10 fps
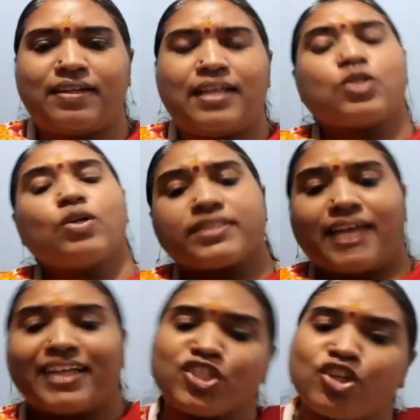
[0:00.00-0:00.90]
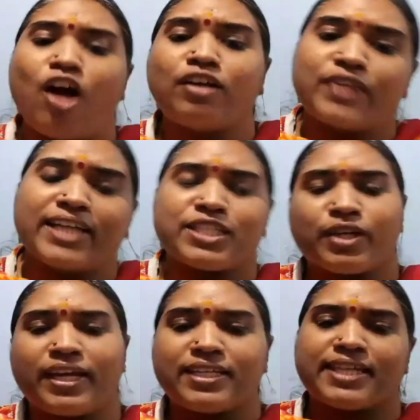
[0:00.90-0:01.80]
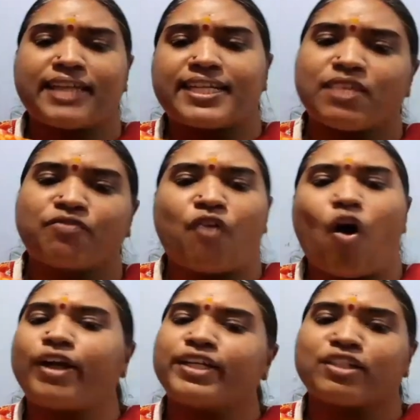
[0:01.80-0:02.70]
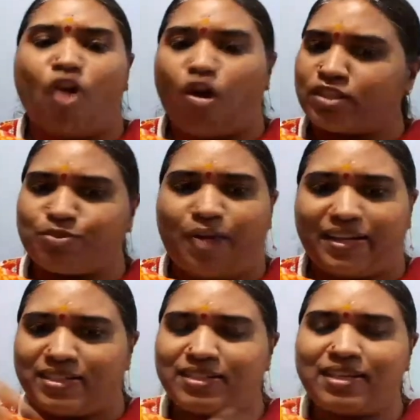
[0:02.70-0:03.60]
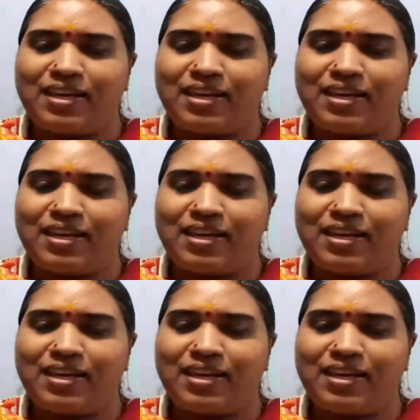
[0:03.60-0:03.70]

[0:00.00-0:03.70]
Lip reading: So such contracts, you can say that's a void contract.